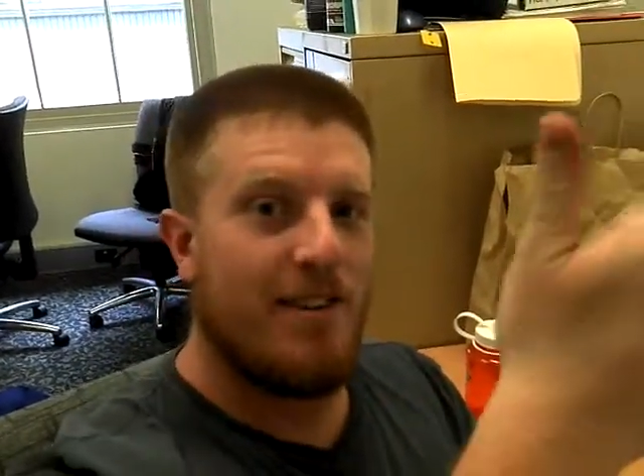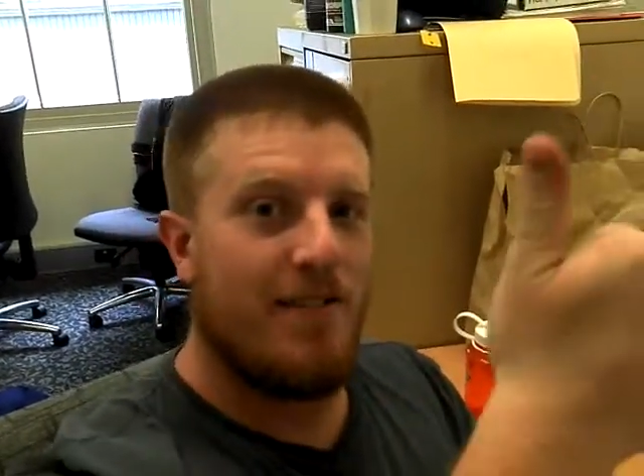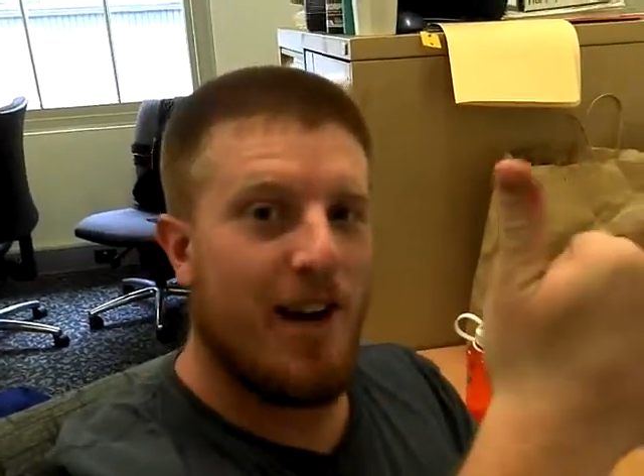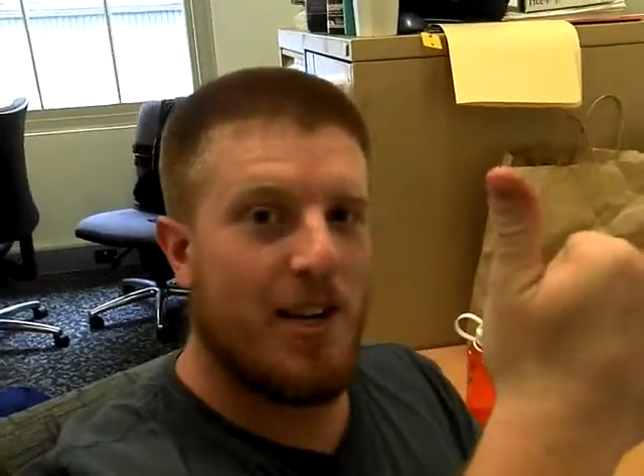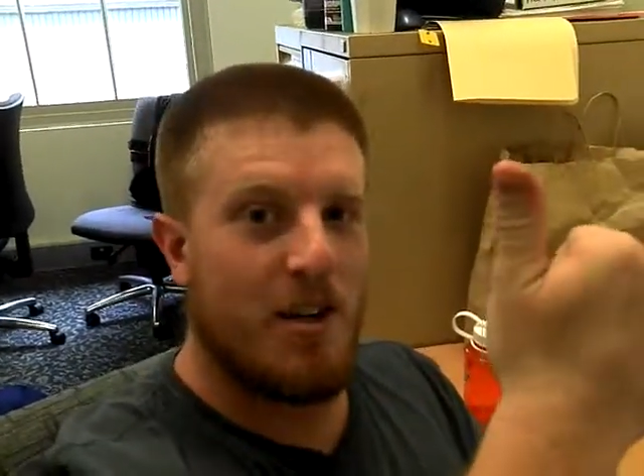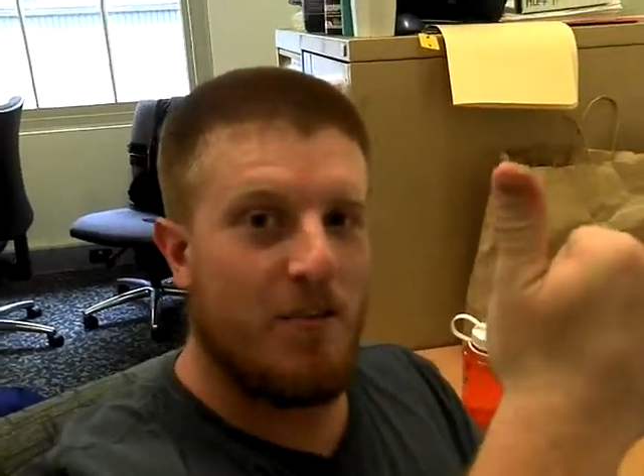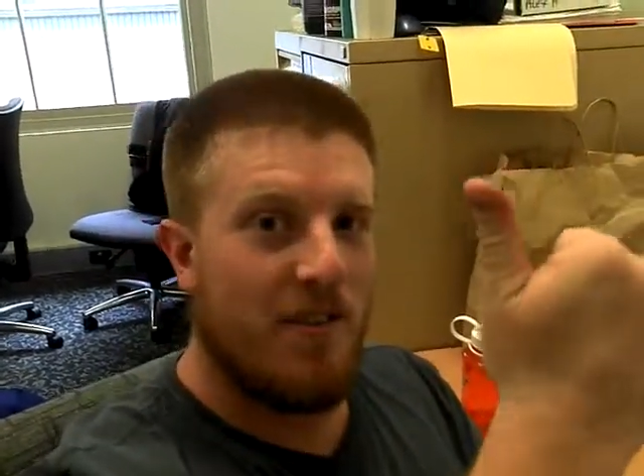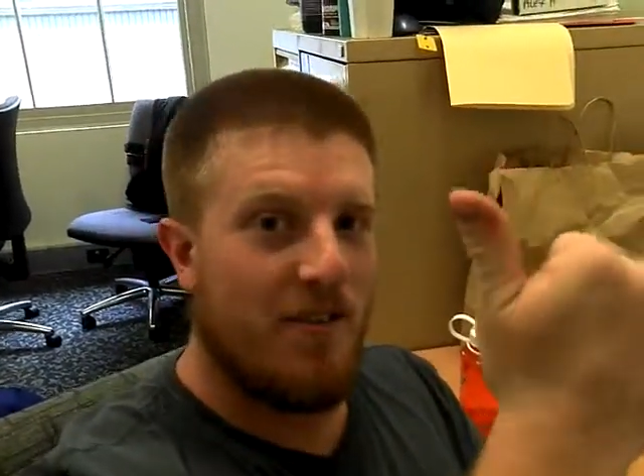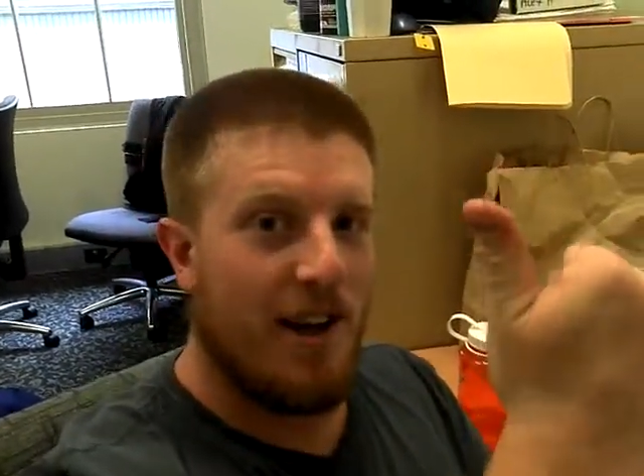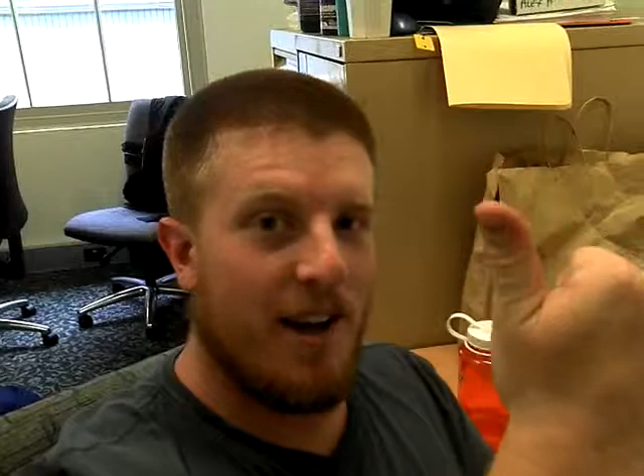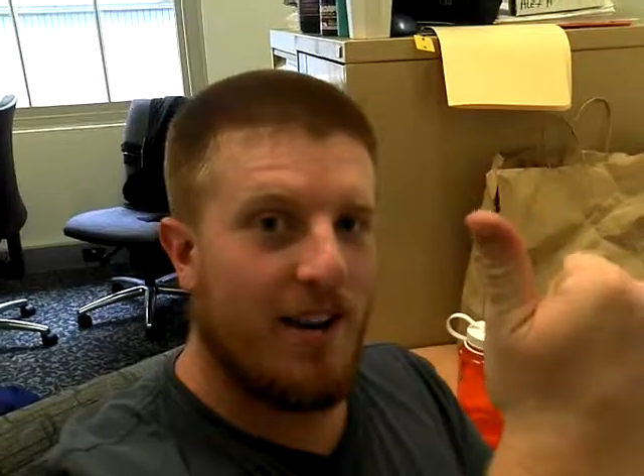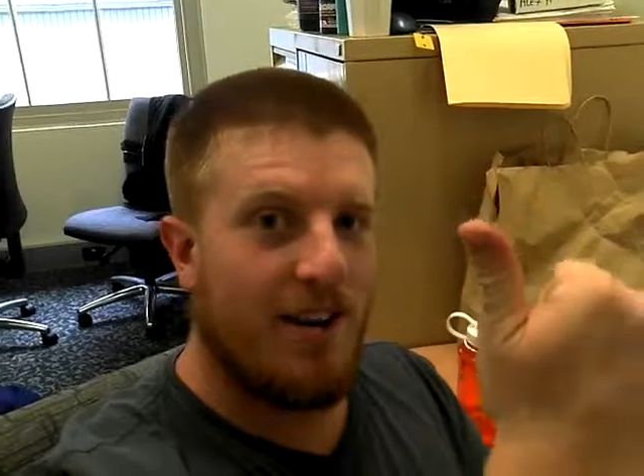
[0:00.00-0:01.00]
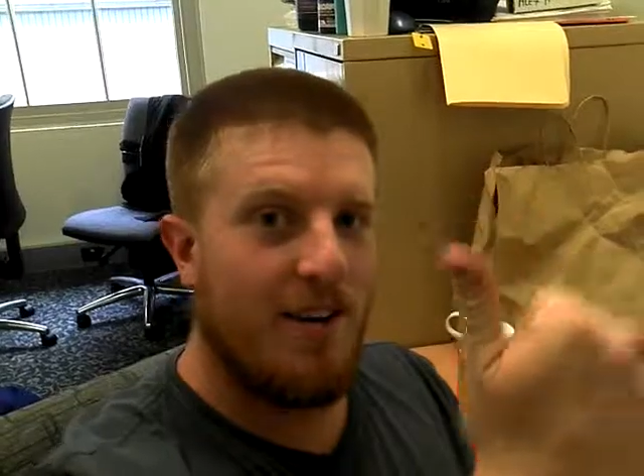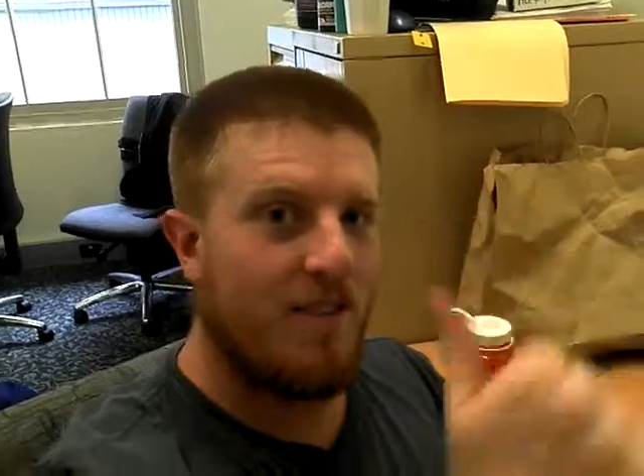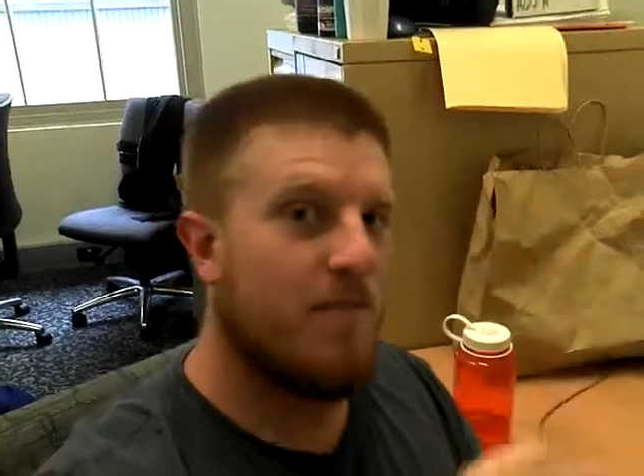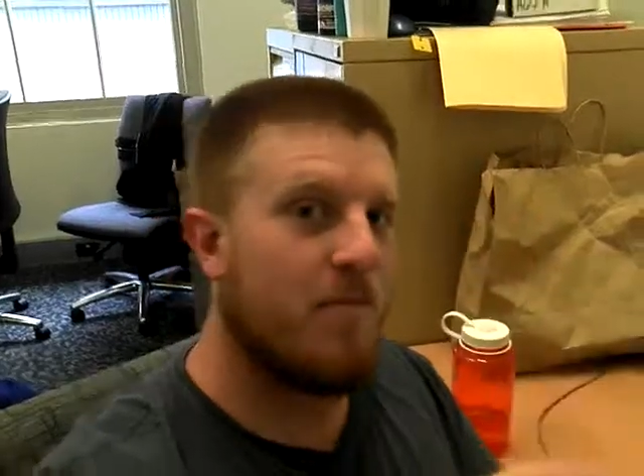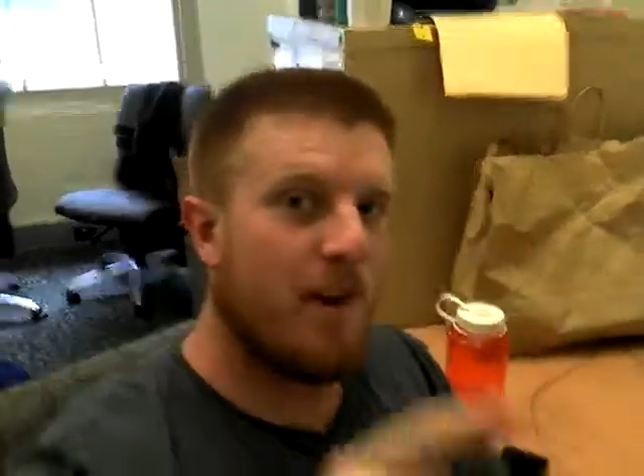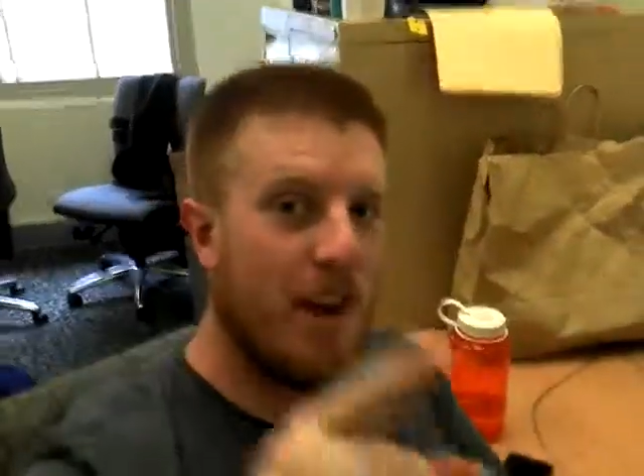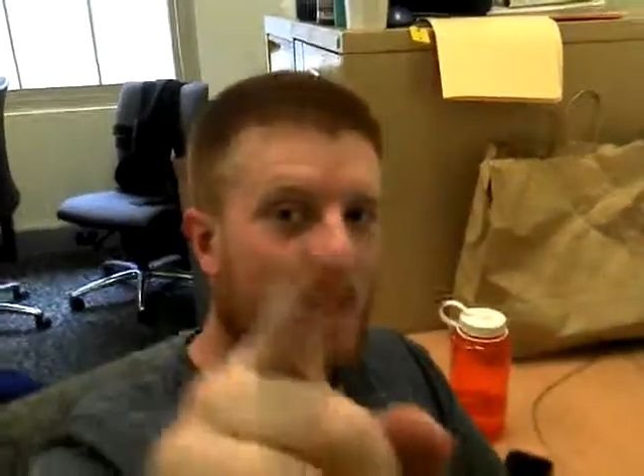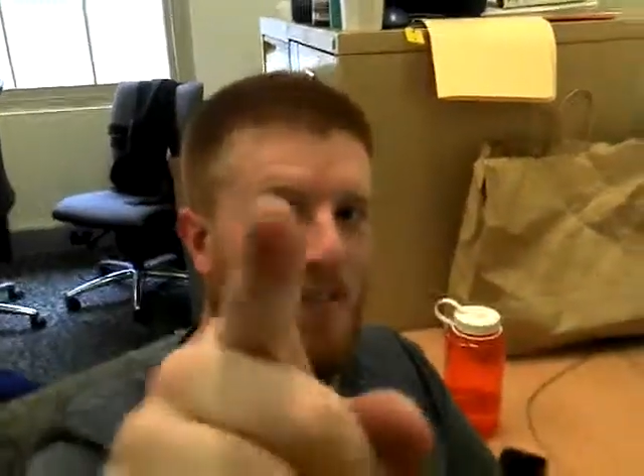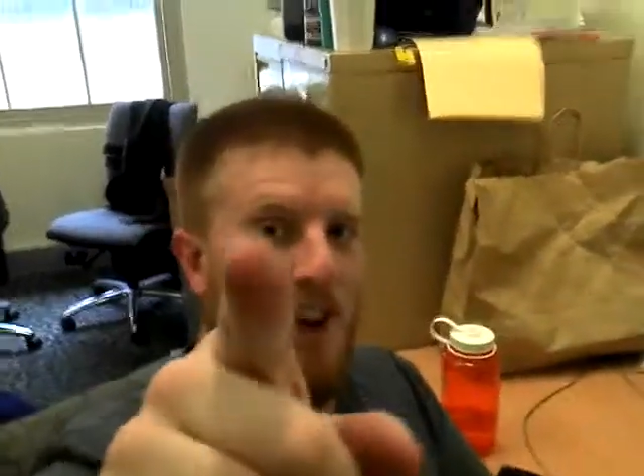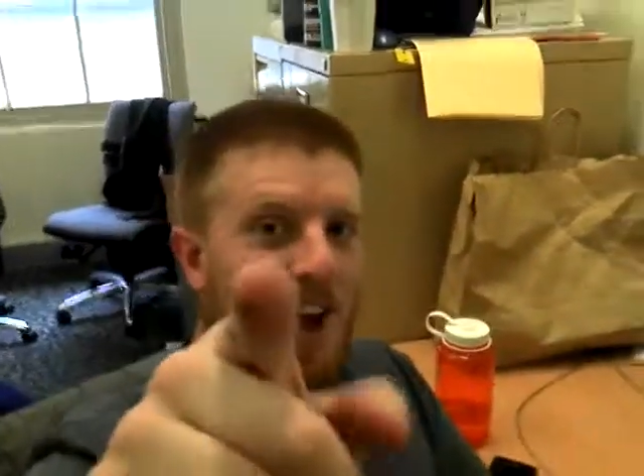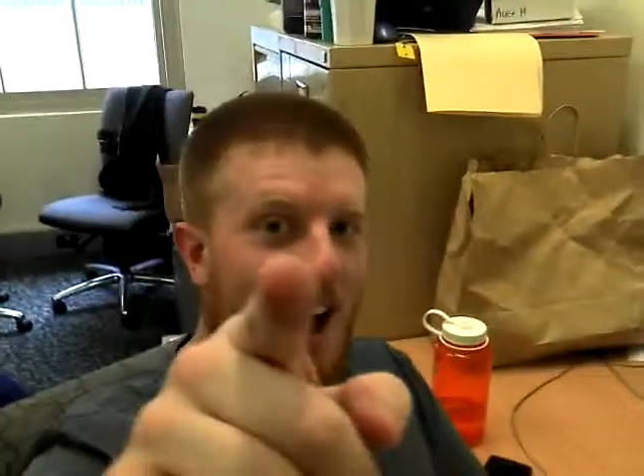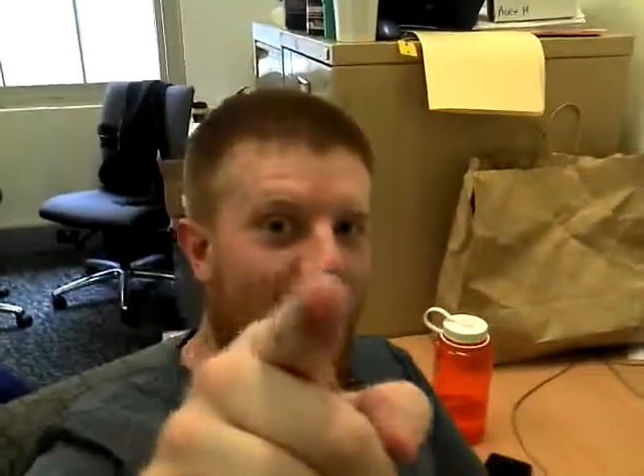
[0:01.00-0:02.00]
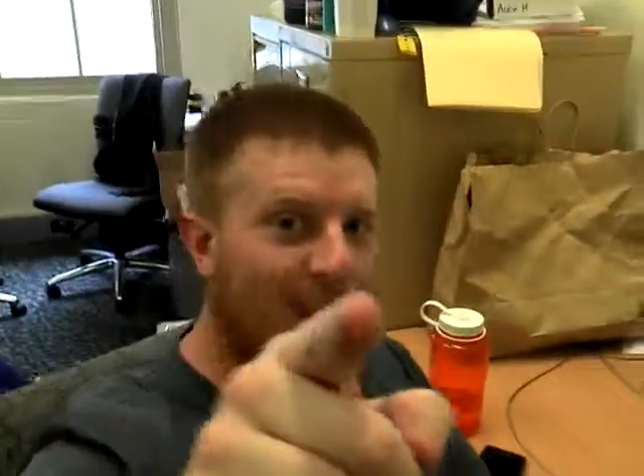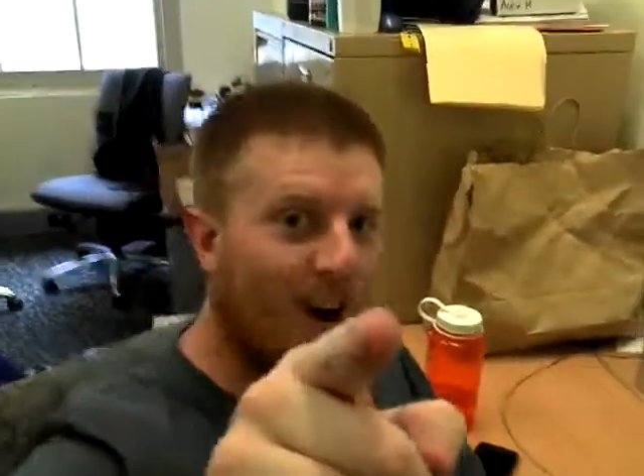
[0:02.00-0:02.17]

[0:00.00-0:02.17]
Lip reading: Fat Tom is fat. But for how